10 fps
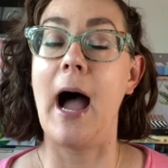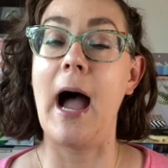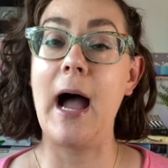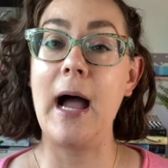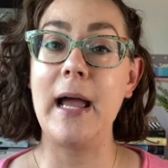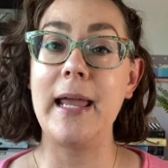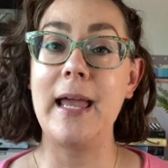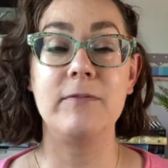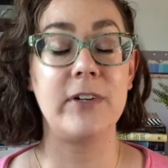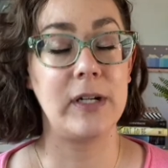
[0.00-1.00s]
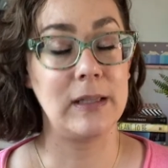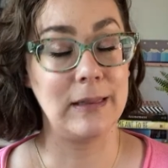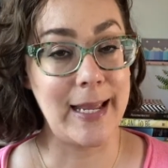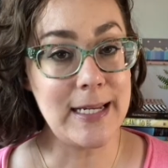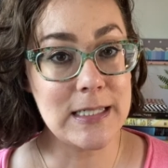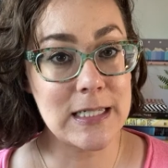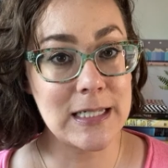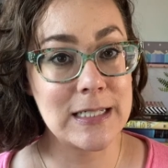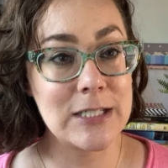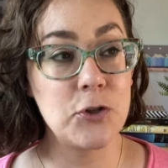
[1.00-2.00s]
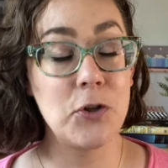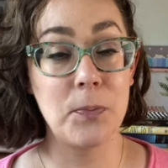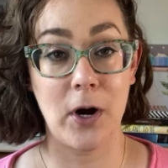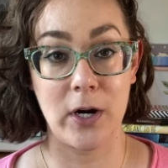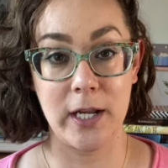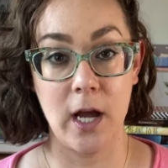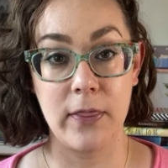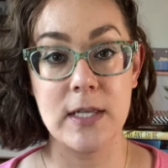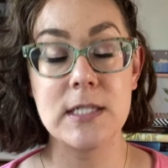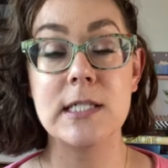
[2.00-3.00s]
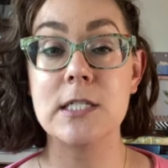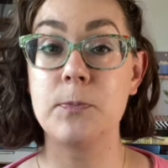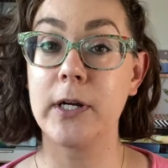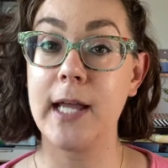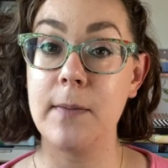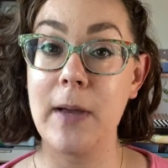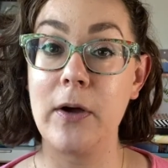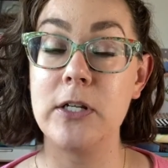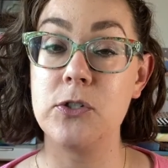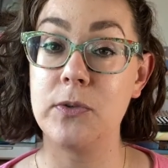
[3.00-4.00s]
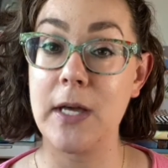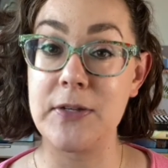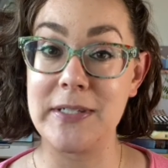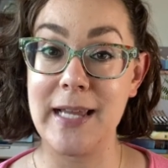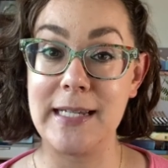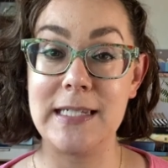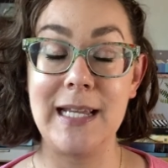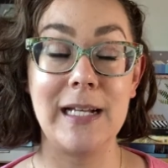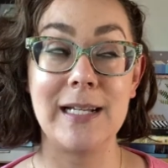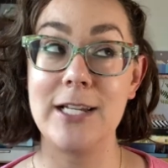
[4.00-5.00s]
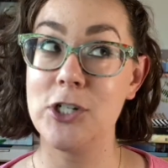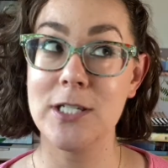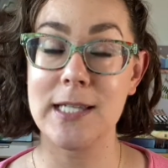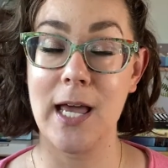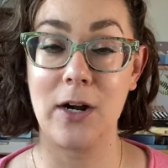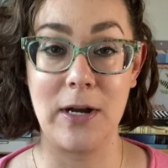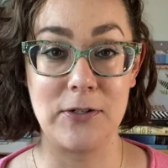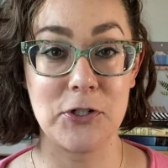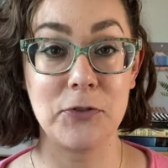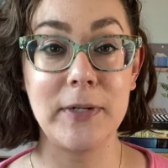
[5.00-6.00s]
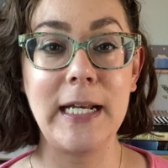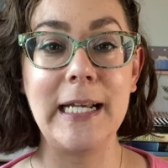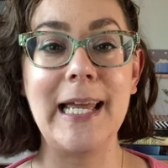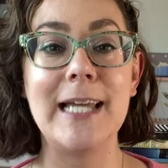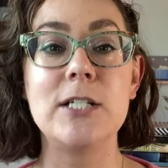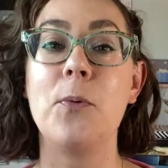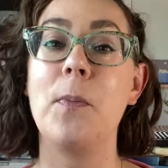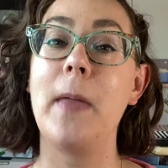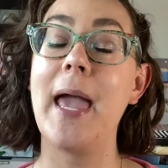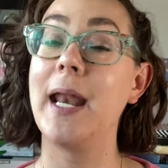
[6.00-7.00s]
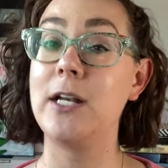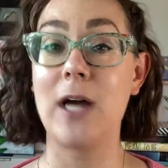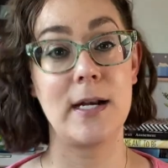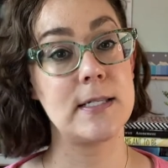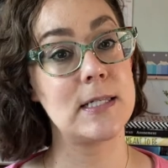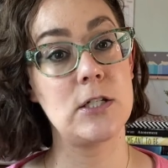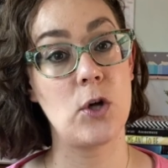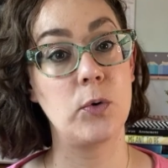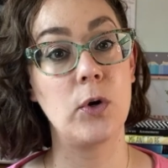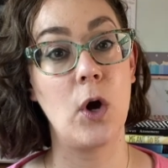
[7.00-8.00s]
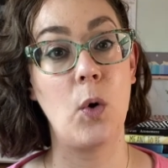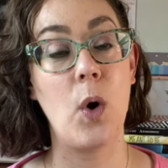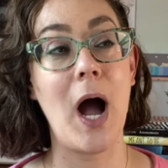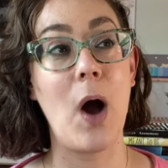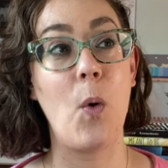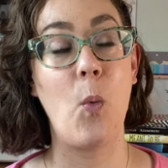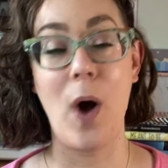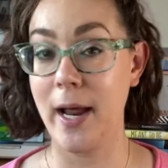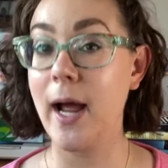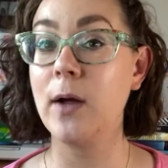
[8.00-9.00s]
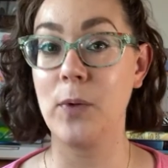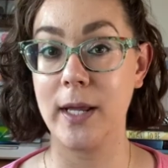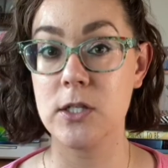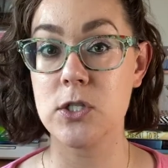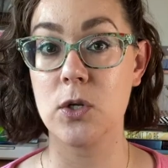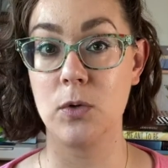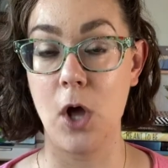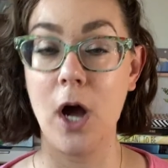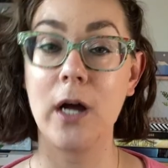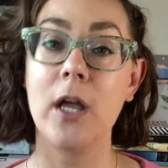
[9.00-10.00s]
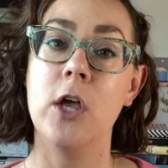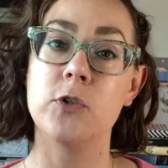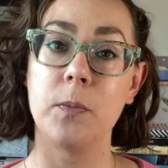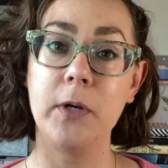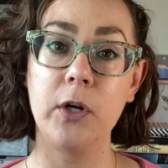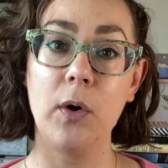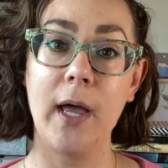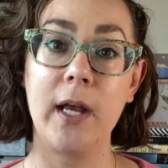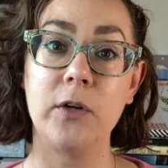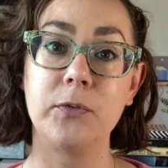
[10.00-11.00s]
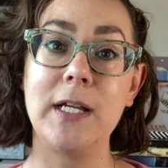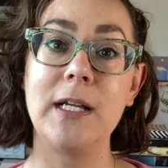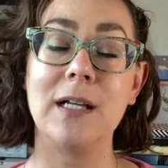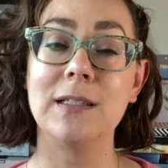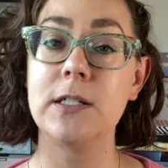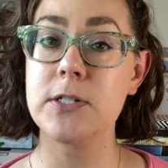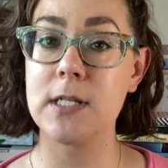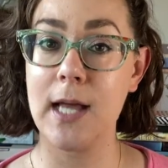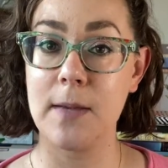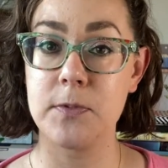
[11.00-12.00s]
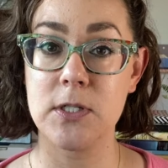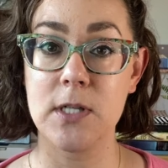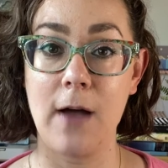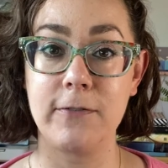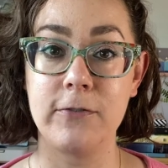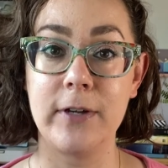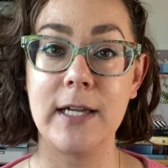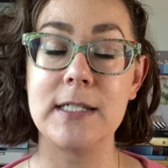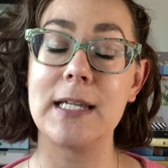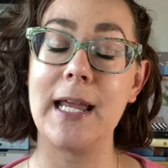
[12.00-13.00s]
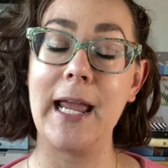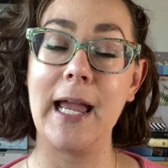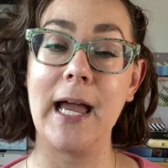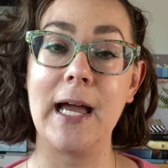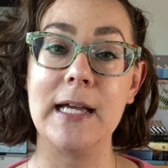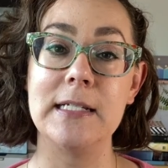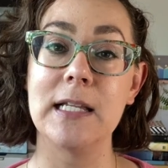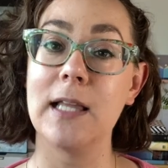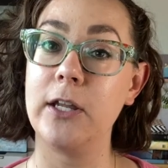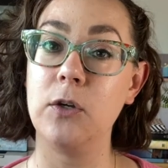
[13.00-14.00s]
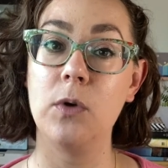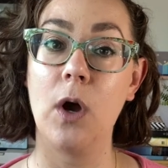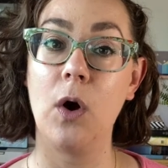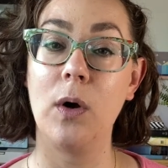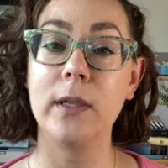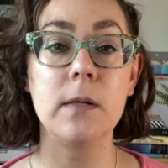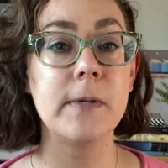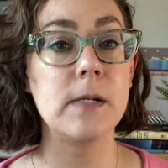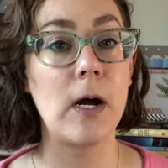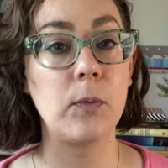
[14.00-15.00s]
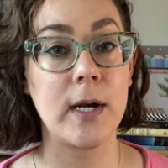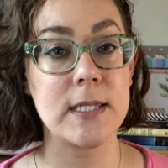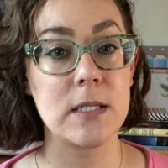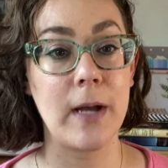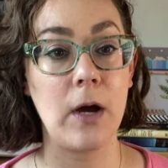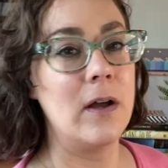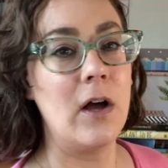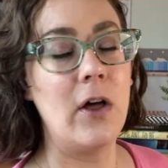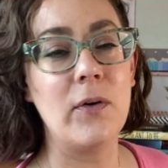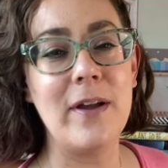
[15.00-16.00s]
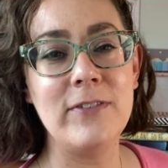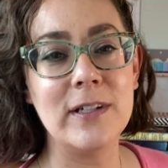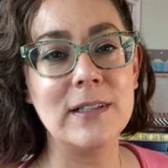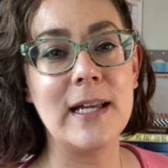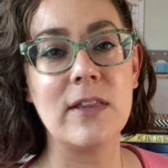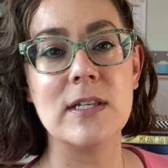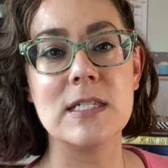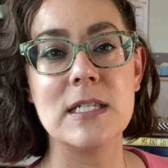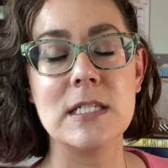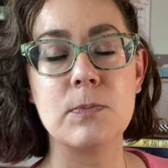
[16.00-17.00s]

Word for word: I am very late to the party on this. This book came out in two thousand nineteen and I just got around to reading it, and I honestly don't know why I waited so long. So I'm going to go ahead and read a little synopsis off of it and let you know a little bit about what it's about, although I feel like this is